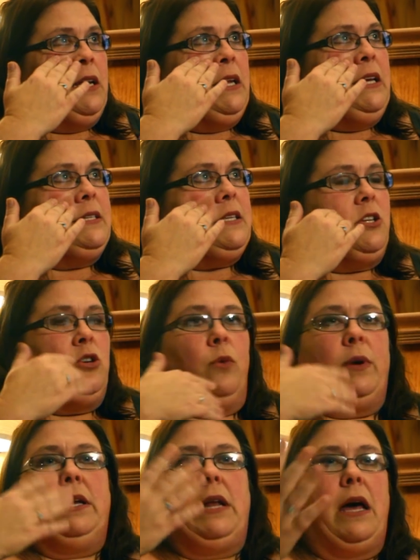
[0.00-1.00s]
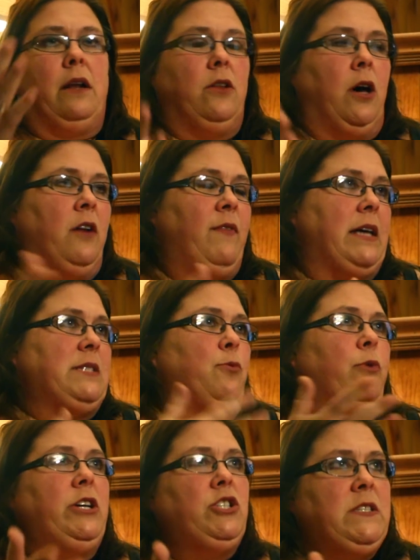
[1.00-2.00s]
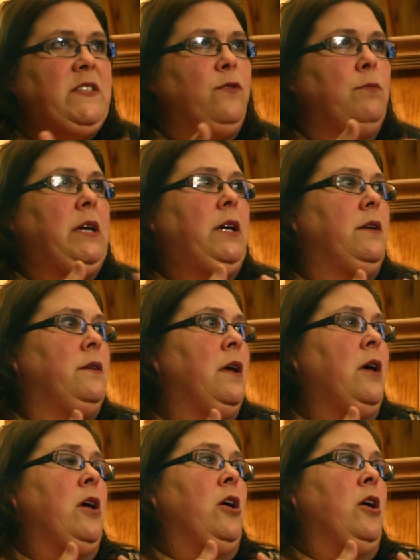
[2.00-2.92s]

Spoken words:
And he said, he'd had a lot of aspirations for me and